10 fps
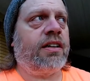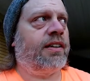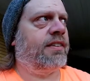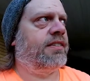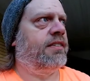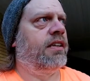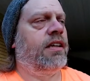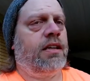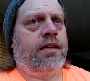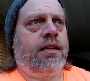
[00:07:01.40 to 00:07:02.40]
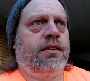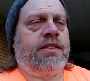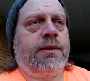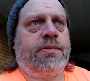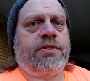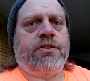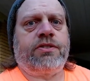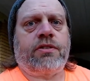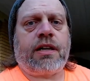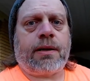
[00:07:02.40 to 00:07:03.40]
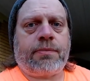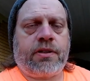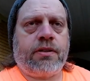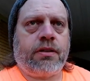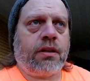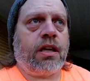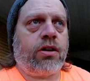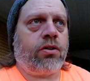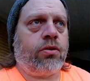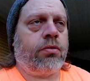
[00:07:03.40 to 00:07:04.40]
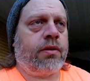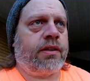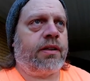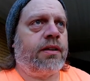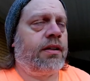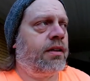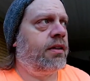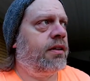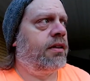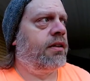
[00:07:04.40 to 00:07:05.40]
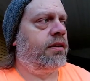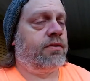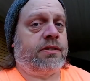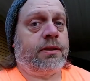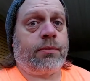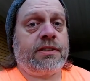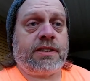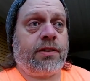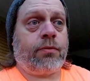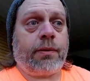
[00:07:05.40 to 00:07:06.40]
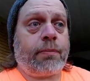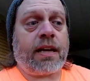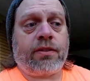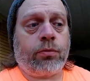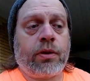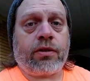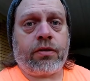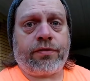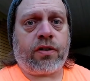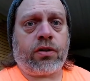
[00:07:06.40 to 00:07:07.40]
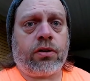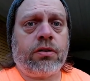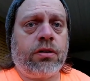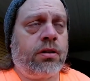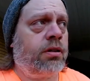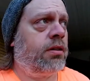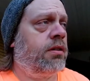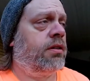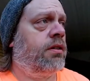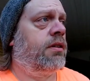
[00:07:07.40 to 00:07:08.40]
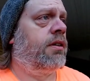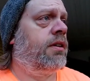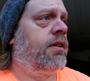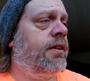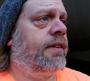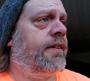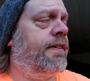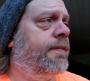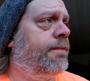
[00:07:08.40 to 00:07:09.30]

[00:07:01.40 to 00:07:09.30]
and the temperature dropped low, and for some reason it went back to winter and fall. And